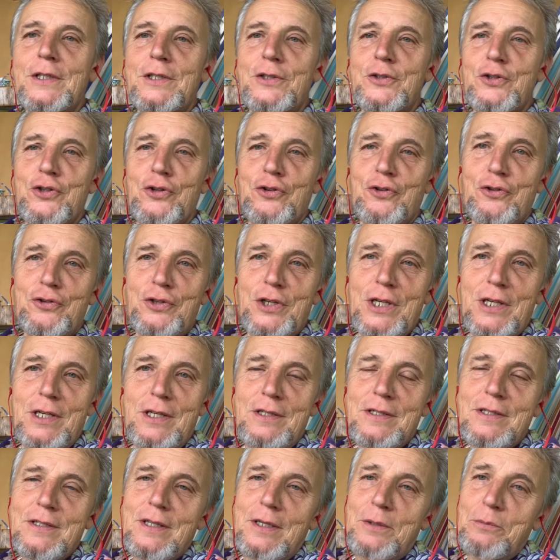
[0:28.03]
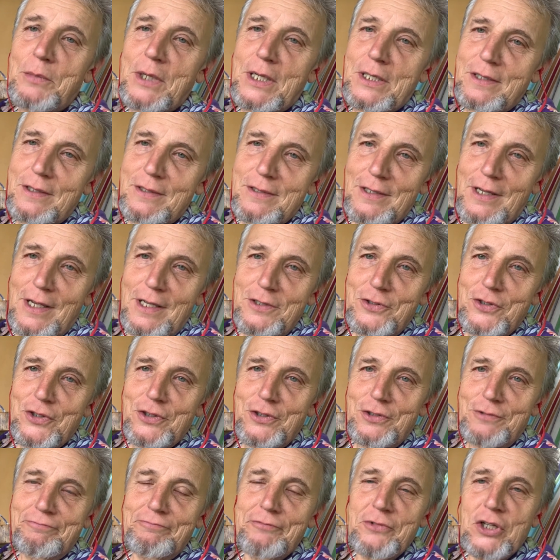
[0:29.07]
journeys and
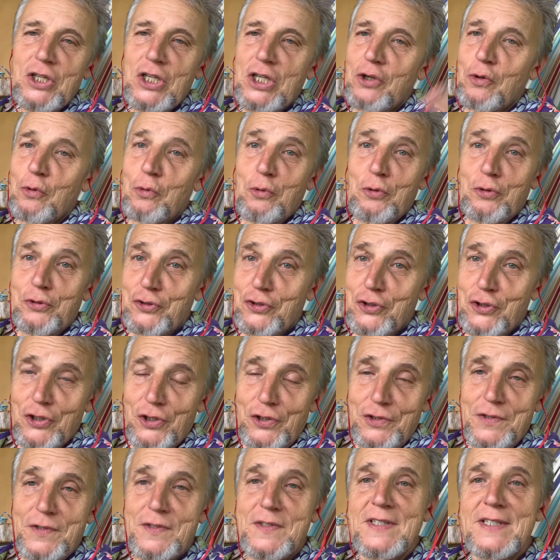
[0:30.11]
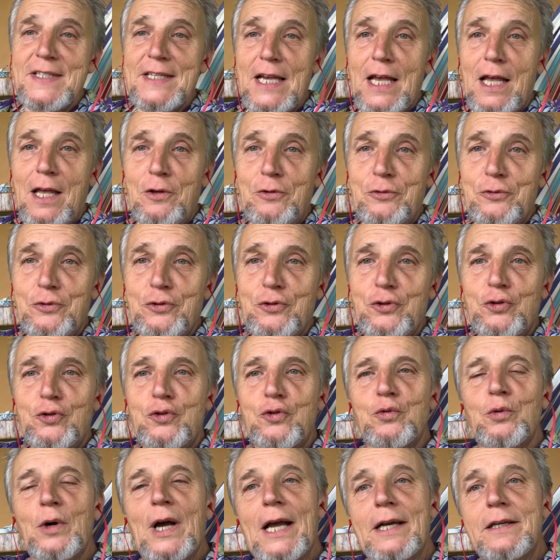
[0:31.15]
meditation or just sound
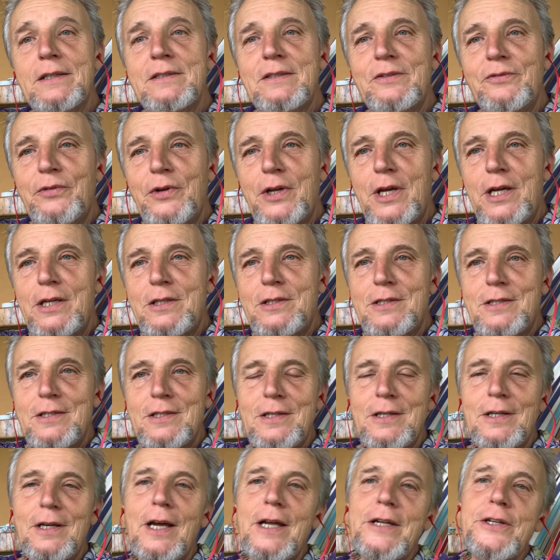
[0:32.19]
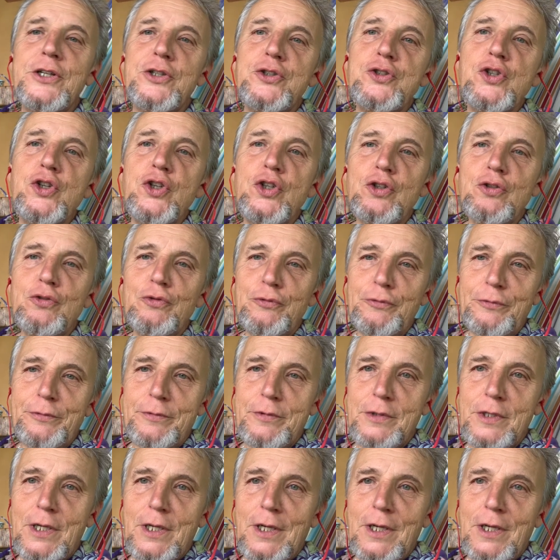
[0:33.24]
to activate and attune